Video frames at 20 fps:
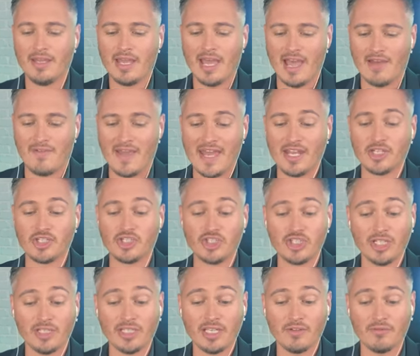have had a
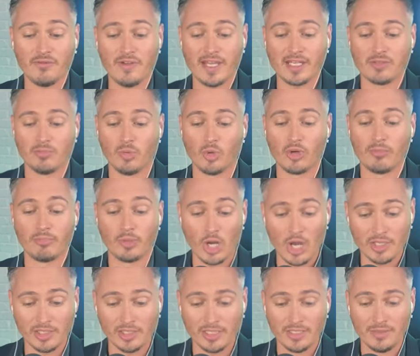chilling effect more
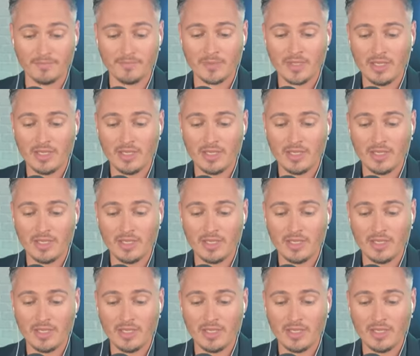broadly.